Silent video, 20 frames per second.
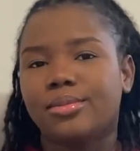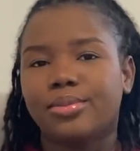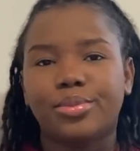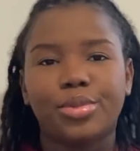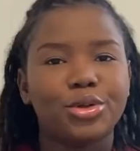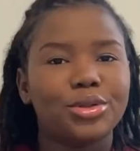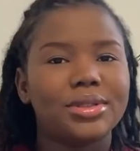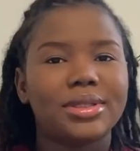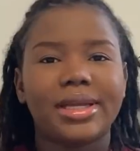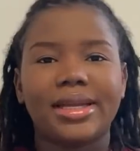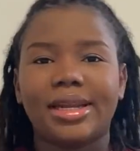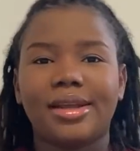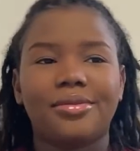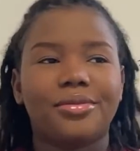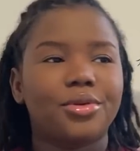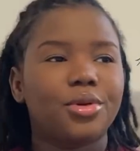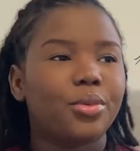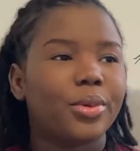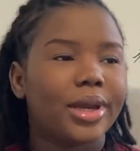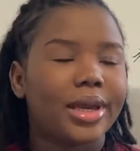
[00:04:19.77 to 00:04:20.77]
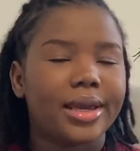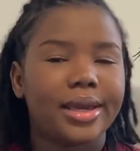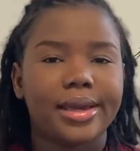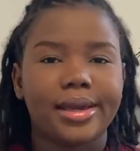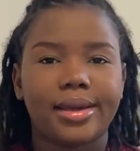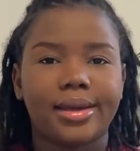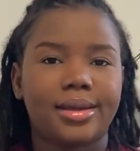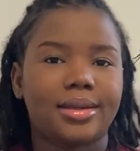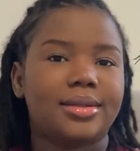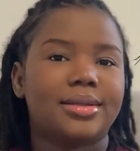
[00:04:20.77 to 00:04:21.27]
posted
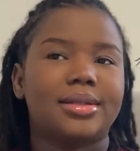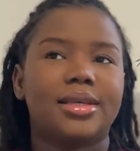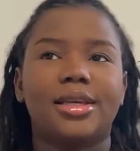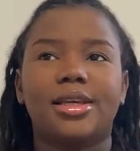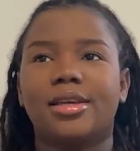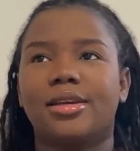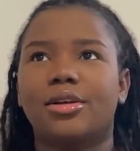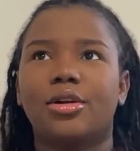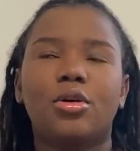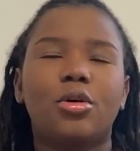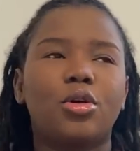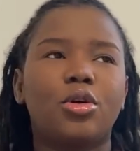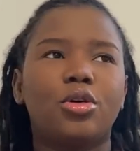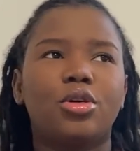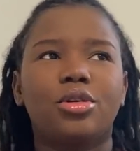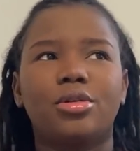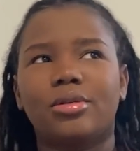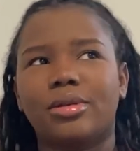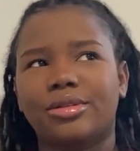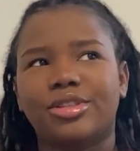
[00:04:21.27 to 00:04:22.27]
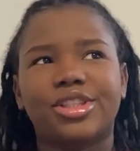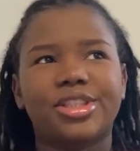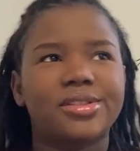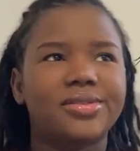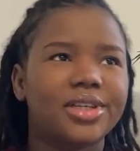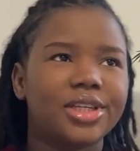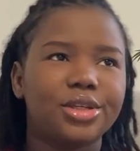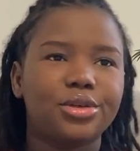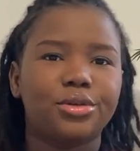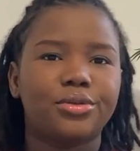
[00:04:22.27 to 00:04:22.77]
everywhere and saying, oh, I'll
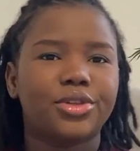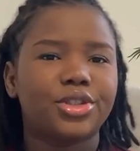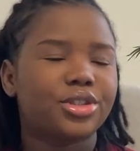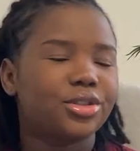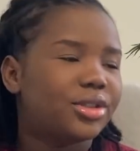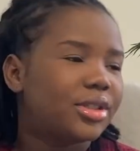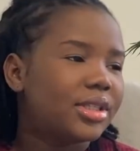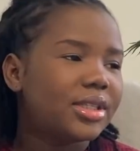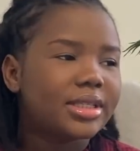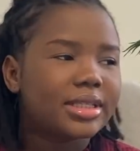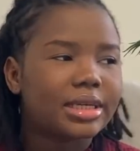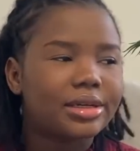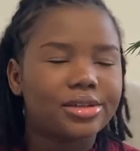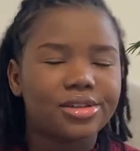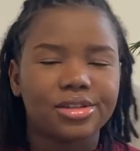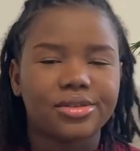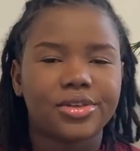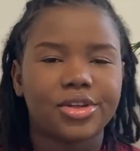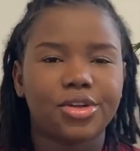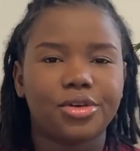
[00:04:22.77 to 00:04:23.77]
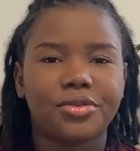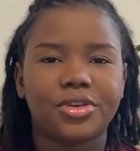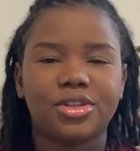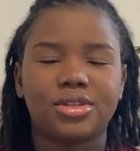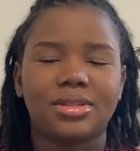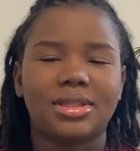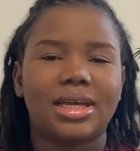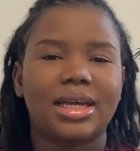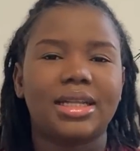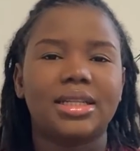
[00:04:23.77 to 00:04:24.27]
transfer you over to this, I'll transfer you over
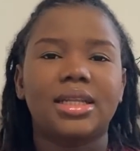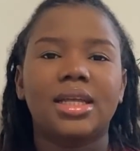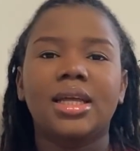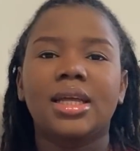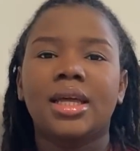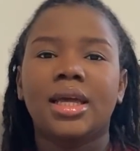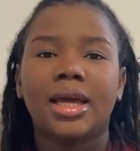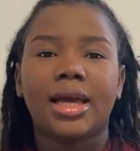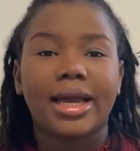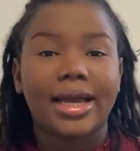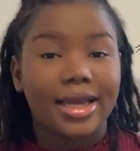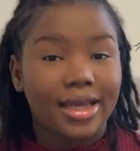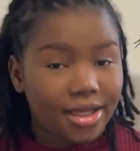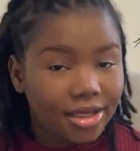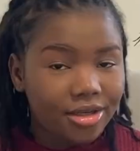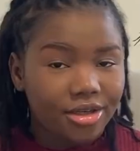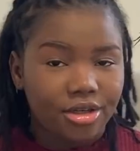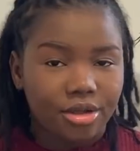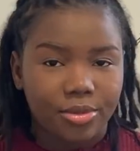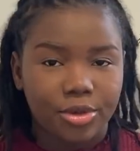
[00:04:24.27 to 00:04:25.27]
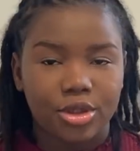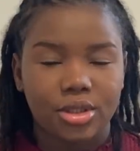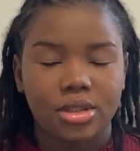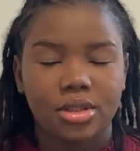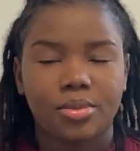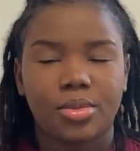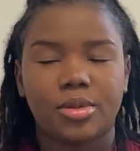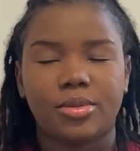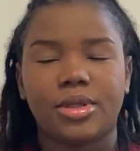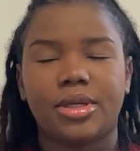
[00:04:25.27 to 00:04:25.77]
to that. I ended up
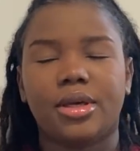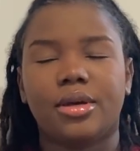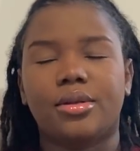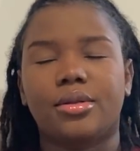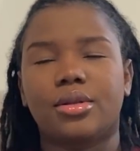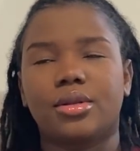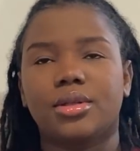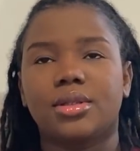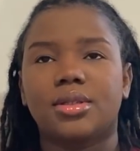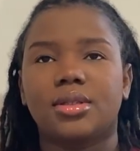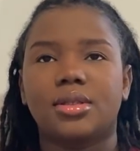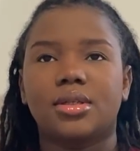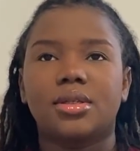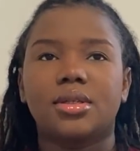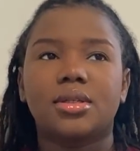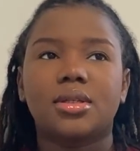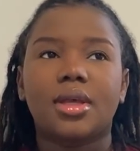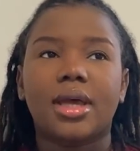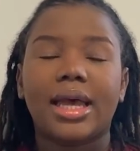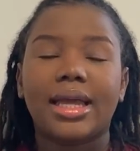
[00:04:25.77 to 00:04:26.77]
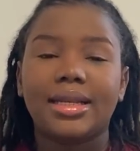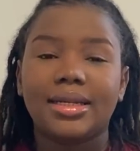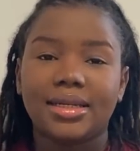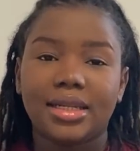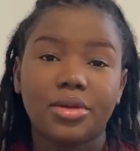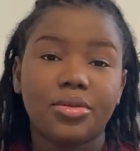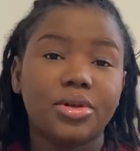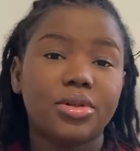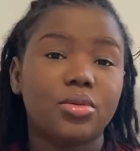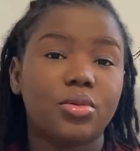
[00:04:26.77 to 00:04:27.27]
calling public health nurses and
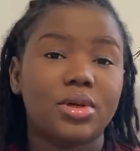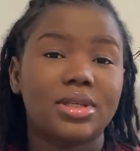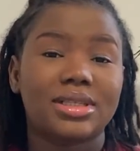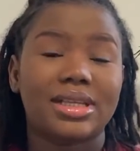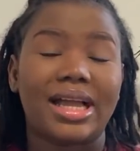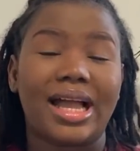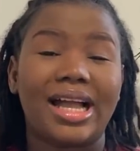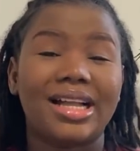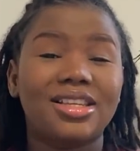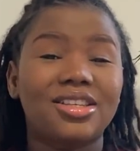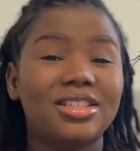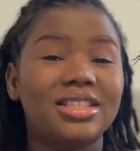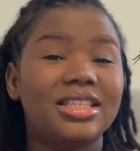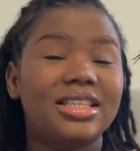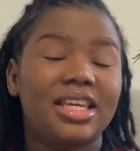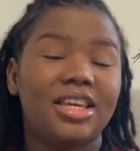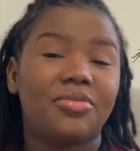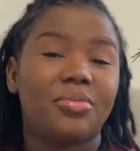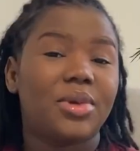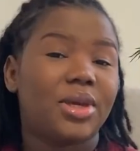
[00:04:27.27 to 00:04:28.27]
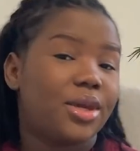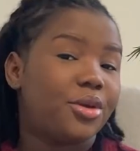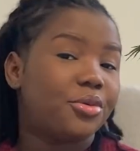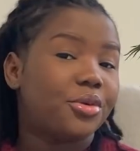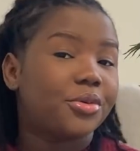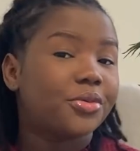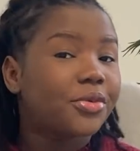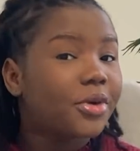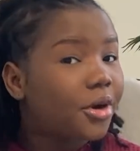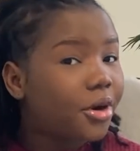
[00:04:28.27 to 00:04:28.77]
they were the ones that actually gave me a
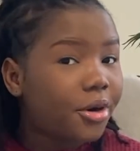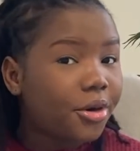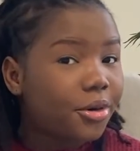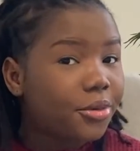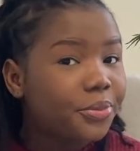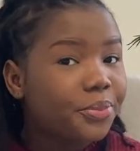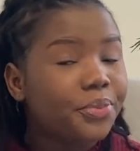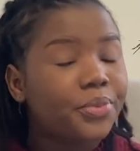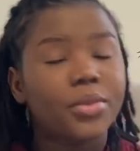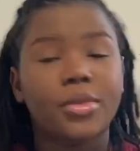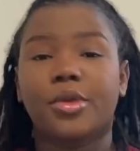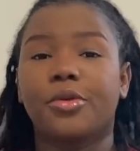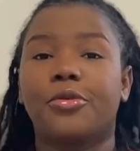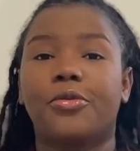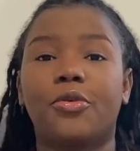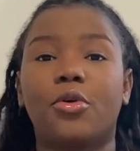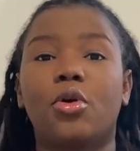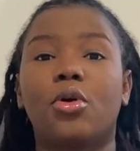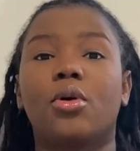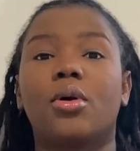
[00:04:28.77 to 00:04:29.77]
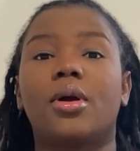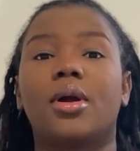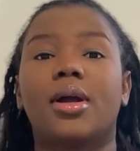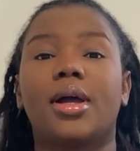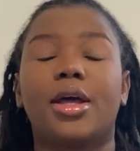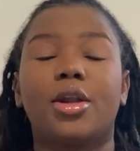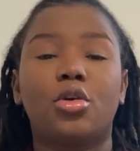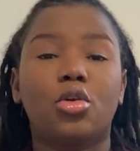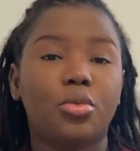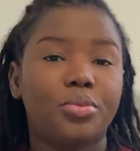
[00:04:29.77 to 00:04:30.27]
referral for
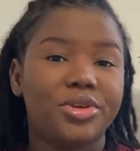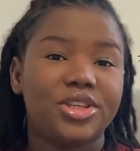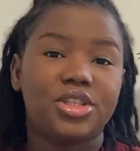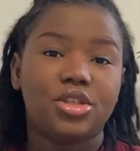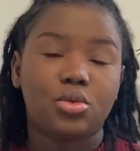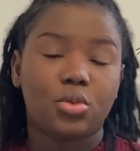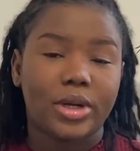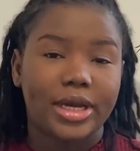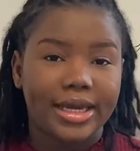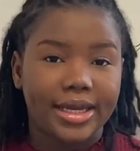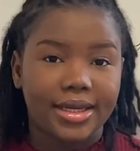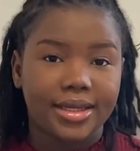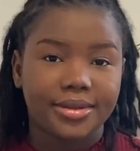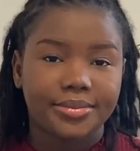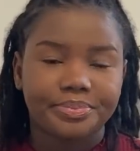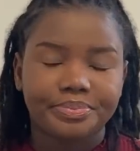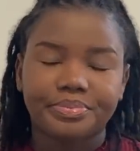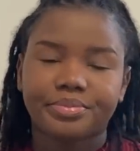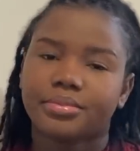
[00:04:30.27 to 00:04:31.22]
an OBGYN.